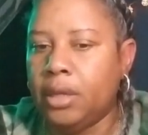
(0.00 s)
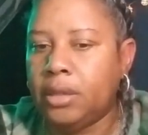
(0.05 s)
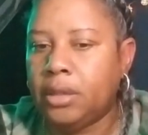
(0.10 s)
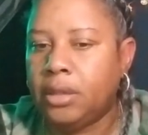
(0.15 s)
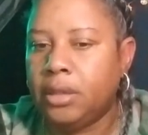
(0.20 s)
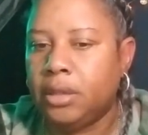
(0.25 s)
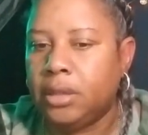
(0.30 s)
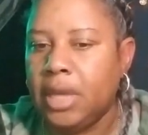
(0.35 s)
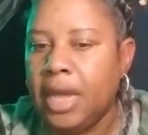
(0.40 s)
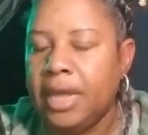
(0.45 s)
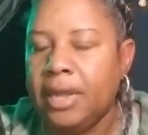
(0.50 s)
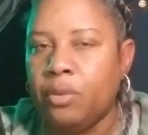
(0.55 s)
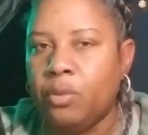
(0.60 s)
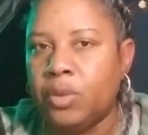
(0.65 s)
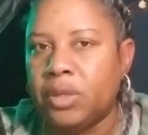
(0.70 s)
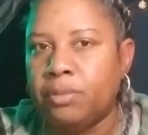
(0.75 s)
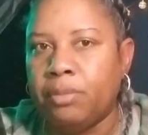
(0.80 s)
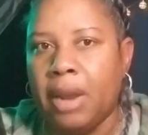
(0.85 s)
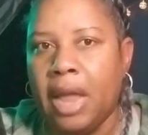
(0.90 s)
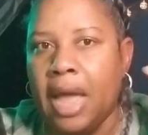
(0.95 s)
see,
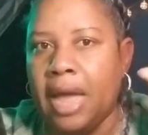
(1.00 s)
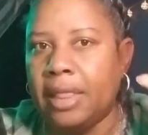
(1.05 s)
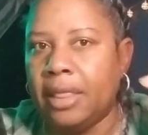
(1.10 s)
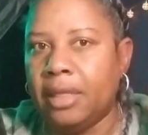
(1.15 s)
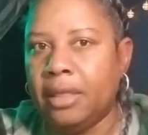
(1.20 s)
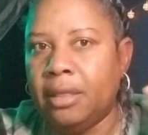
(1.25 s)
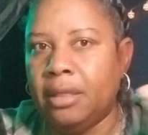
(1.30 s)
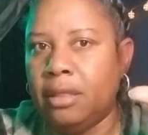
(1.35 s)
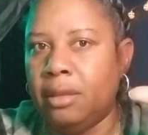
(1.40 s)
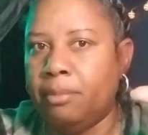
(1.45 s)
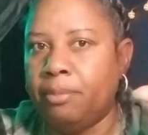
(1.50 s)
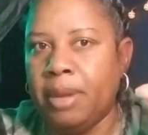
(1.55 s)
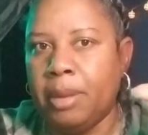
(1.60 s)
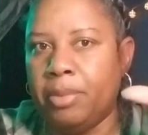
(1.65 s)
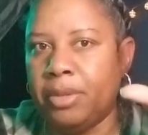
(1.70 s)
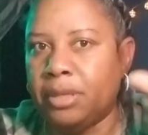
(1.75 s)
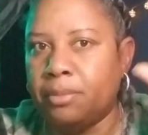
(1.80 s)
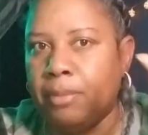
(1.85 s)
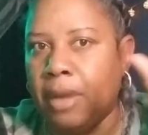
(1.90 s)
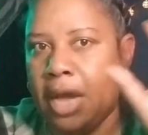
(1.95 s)
Satan was blinding the
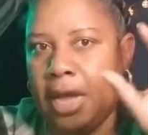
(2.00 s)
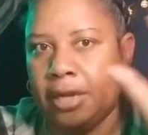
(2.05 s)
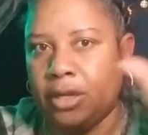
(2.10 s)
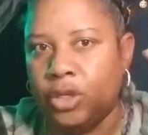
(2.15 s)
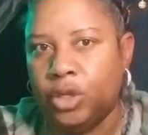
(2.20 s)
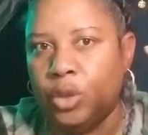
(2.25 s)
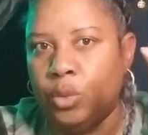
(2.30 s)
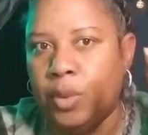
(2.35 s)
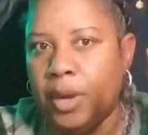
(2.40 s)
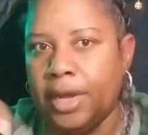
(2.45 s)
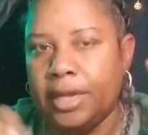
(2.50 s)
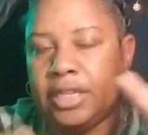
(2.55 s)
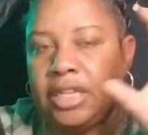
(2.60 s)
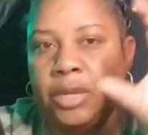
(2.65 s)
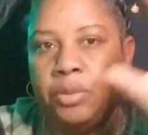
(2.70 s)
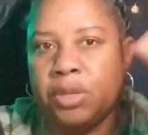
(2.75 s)
people's mind two ways.